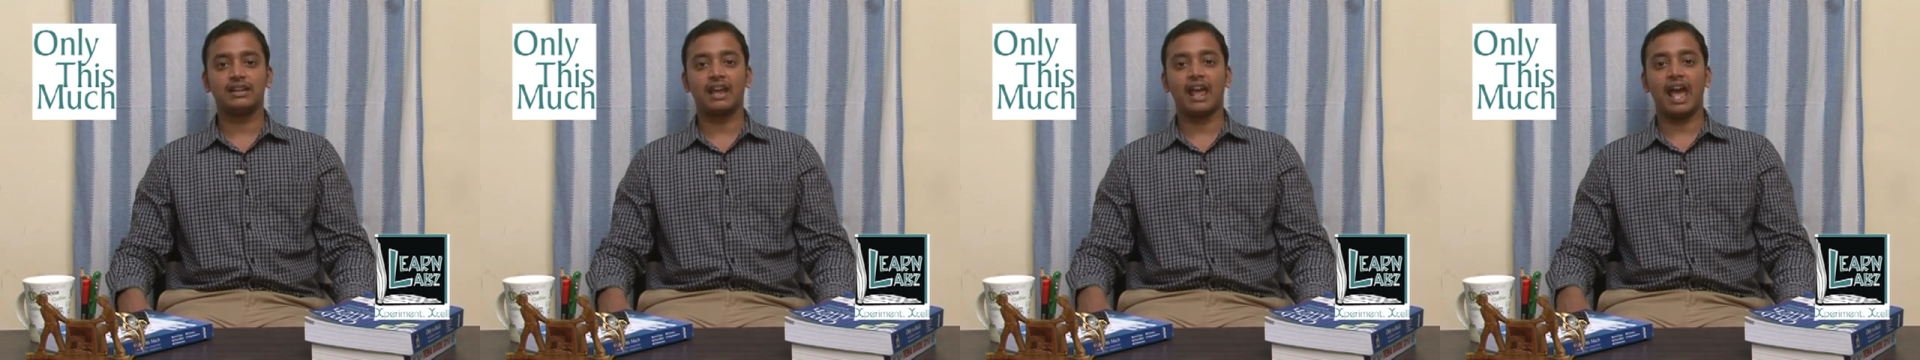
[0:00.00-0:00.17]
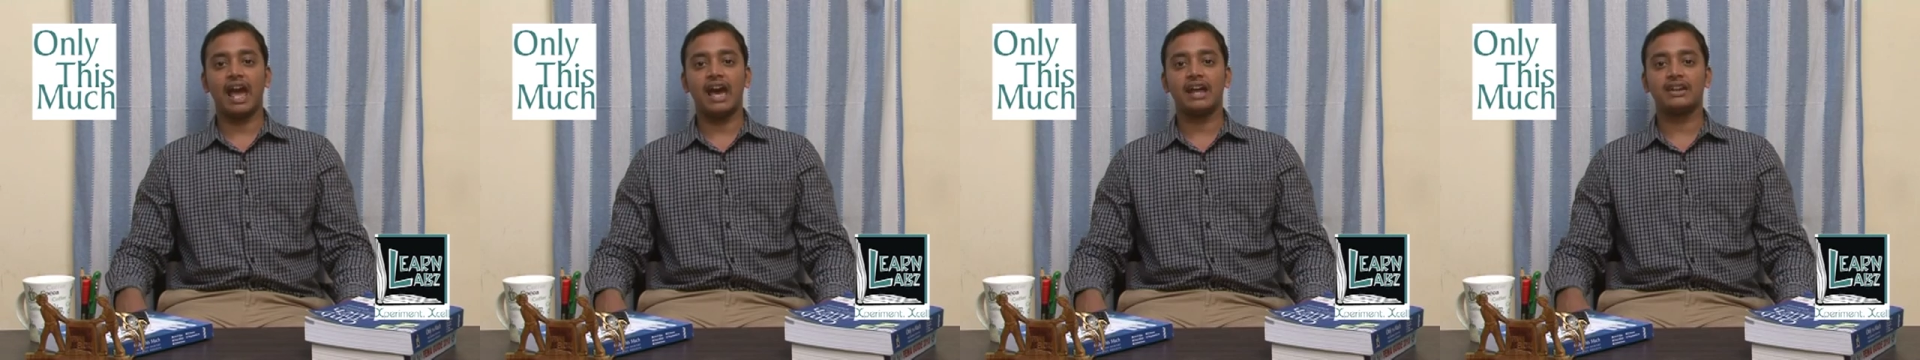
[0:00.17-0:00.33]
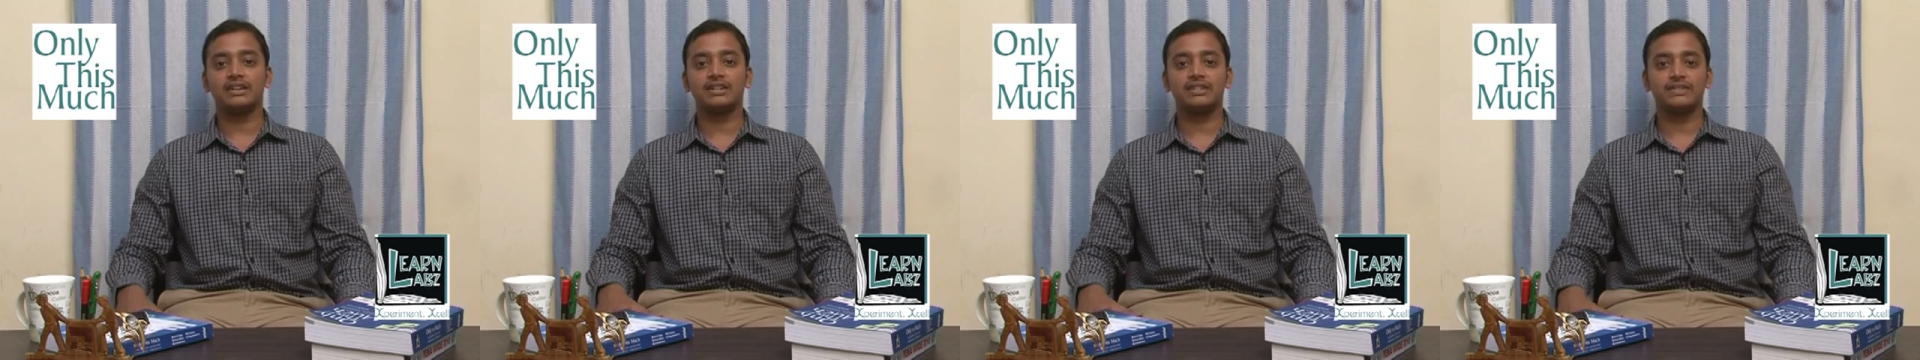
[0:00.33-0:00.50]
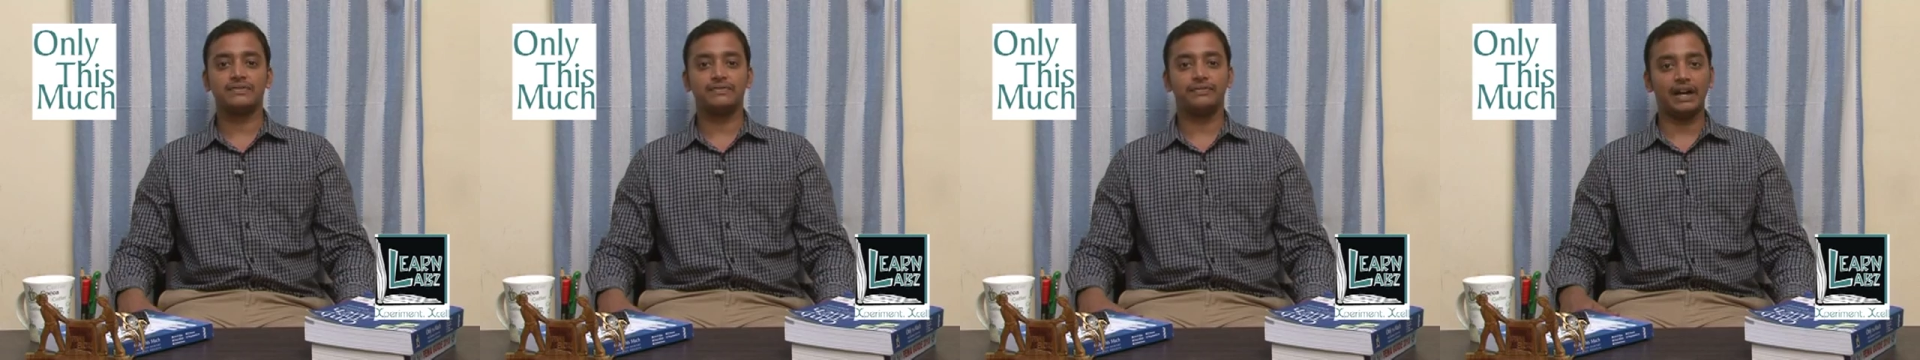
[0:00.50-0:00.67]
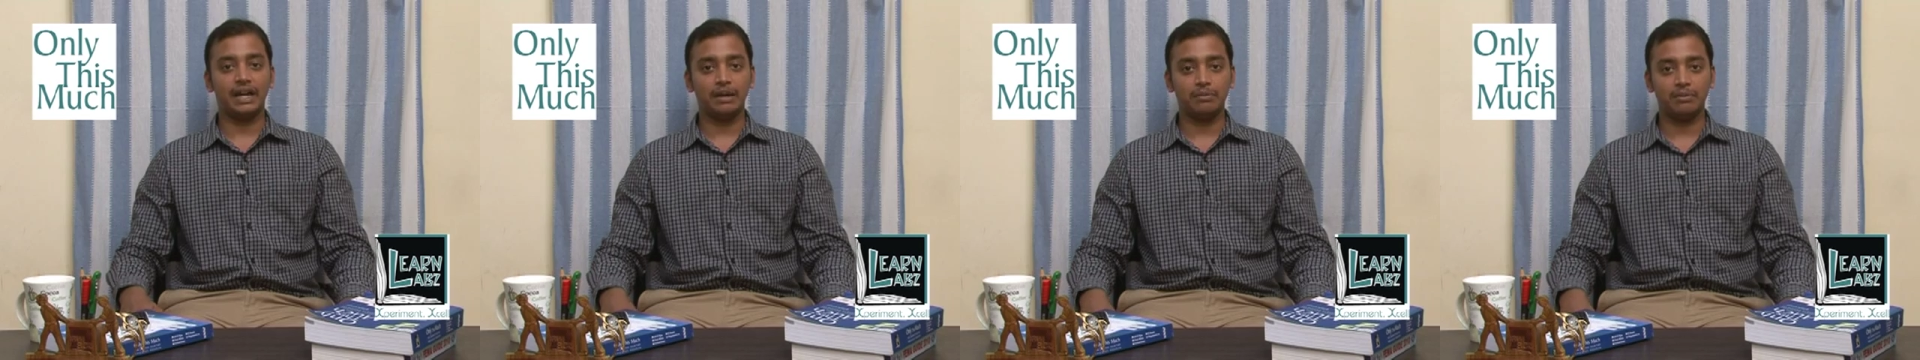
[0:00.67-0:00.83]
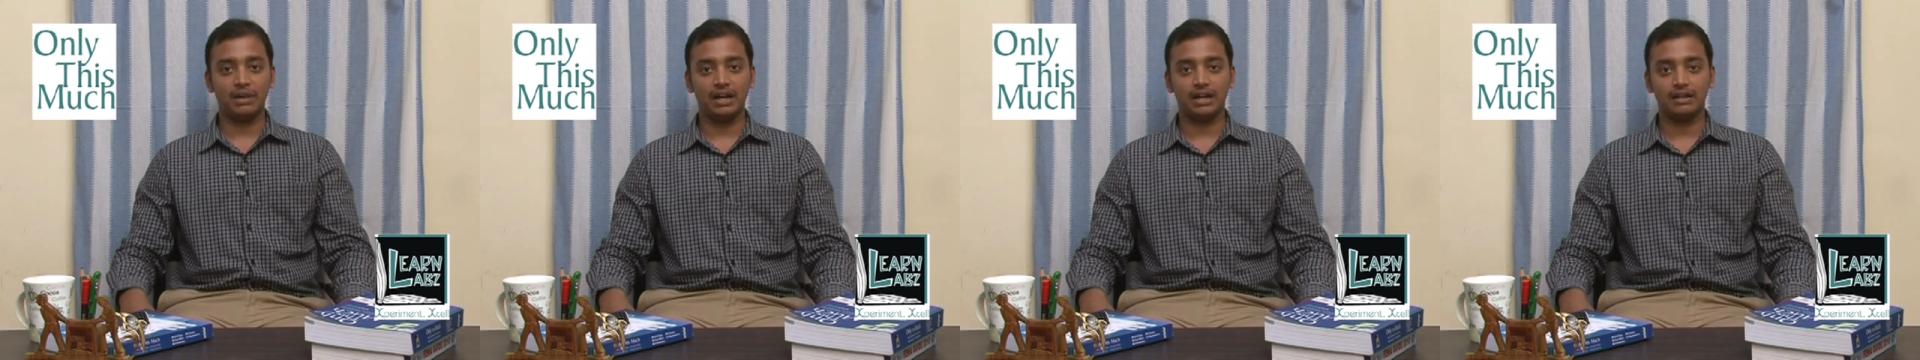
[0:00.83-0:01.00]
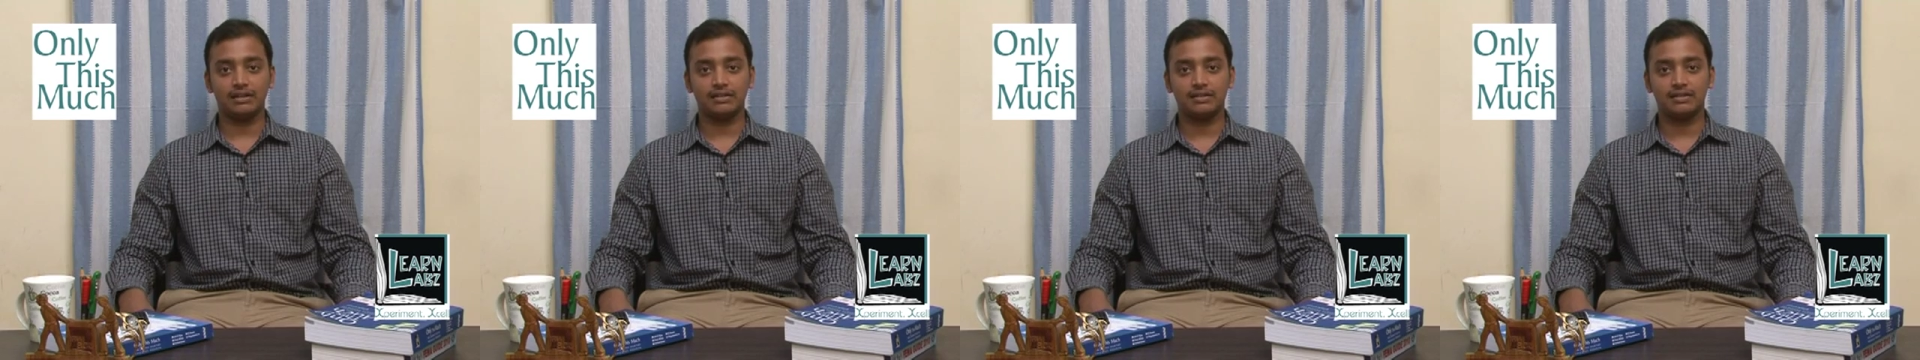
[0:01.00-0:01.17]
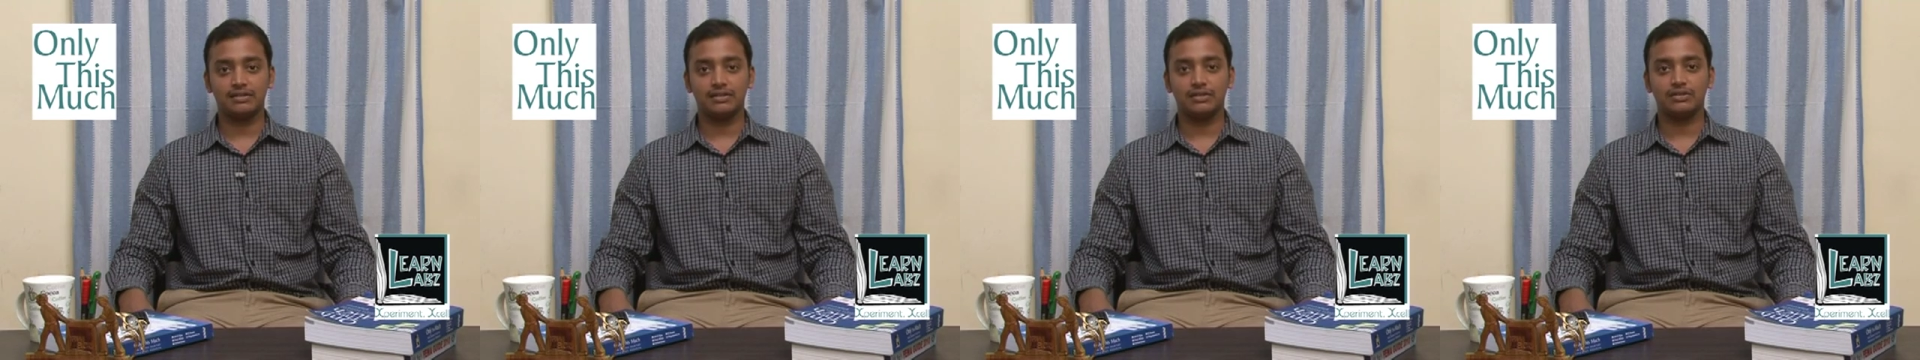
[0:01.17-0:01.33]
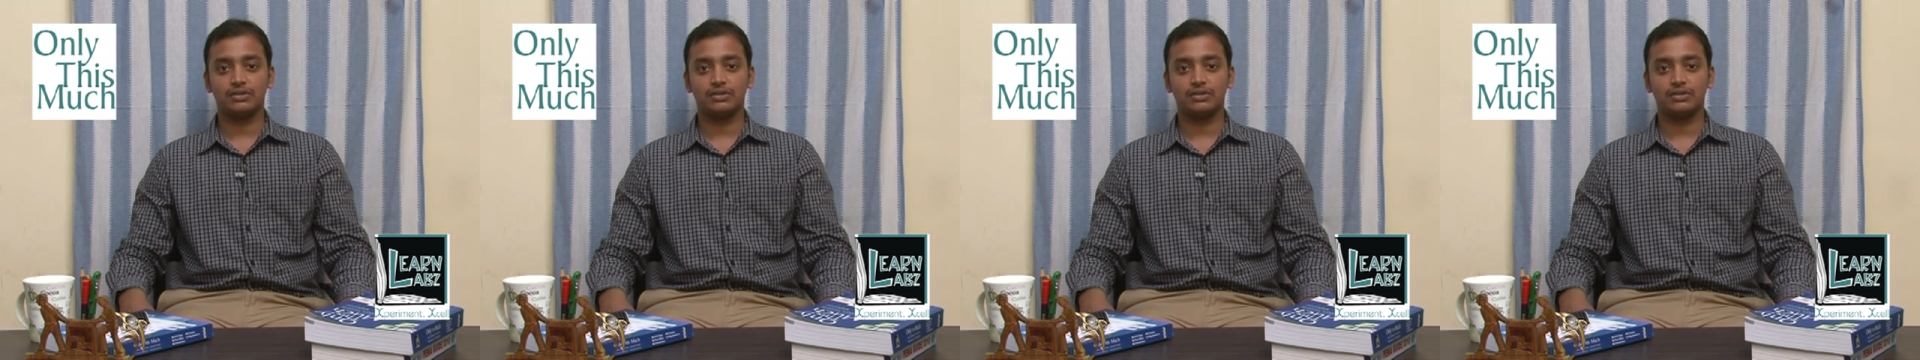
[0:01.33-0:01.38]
carries 5 marks.